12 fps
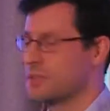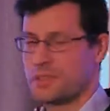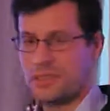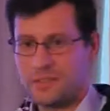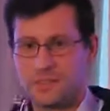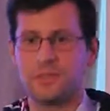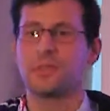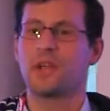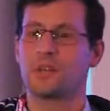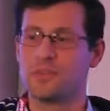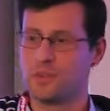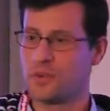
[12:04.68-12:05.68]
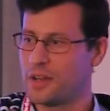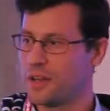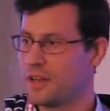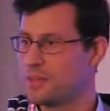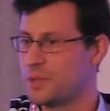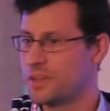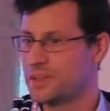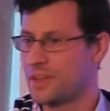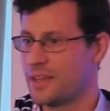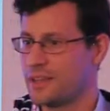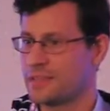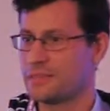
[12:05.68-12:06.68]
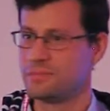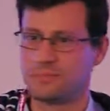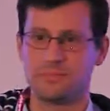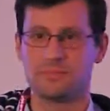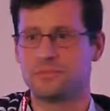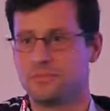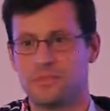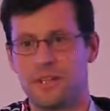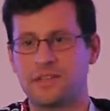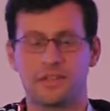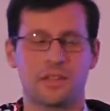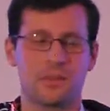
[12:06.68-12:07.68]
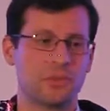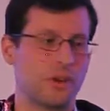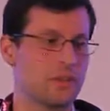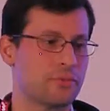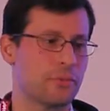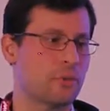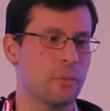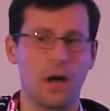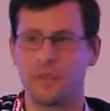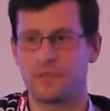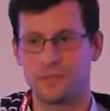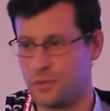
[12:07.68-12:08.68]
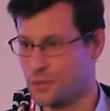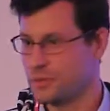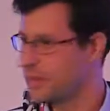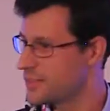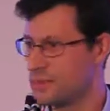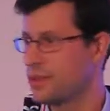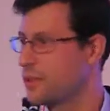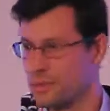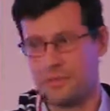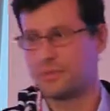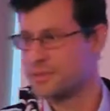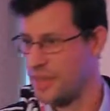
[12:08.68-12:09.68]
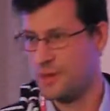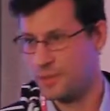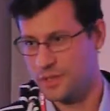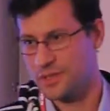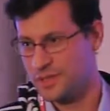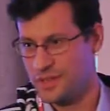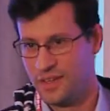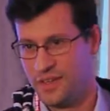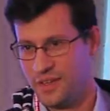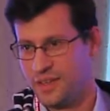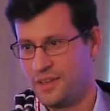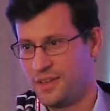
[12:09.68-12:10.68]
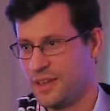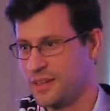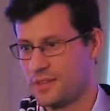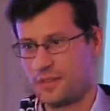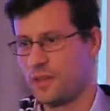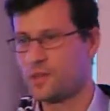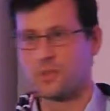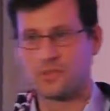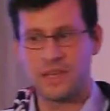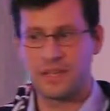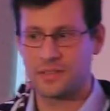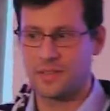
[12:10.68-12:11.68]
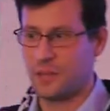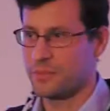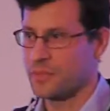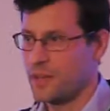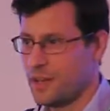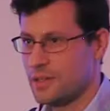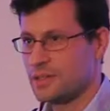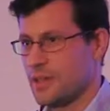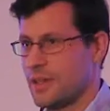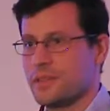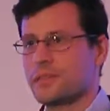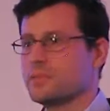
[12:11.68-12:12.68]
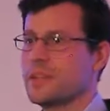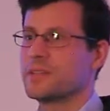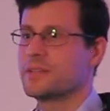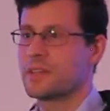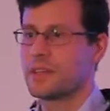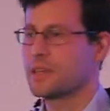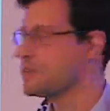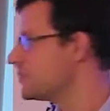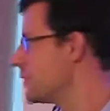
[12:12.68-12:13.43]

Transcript: what it is. You run an A/B test. Let's say you run it for a month. So you invested a lot of time in it. And a lot of data comes out, and let's say